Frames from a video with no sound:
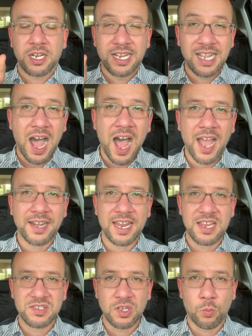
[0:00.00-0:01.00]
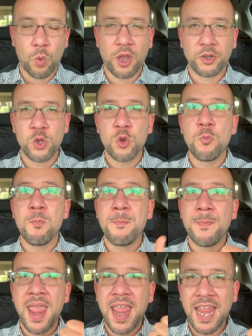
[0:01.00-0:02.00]
God is the one who
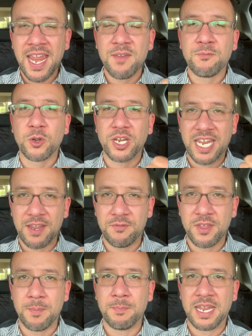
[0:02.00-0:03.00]
may forgive them